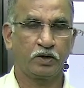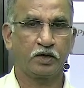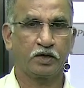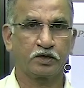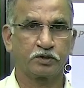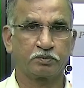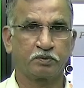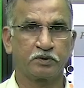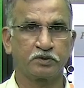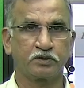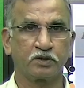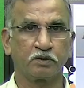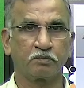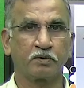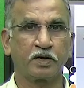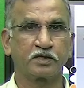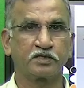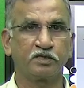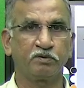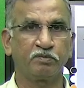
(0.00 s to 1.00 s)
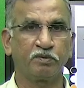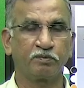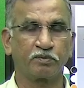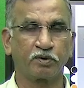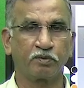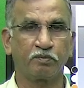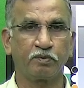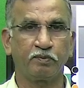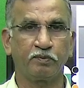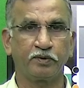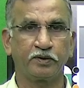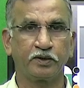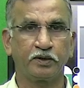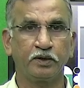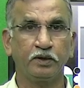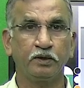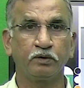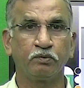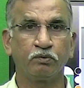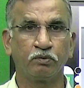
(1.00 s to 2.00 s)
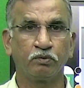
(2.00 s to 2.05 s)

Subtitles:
are expressing maximum probability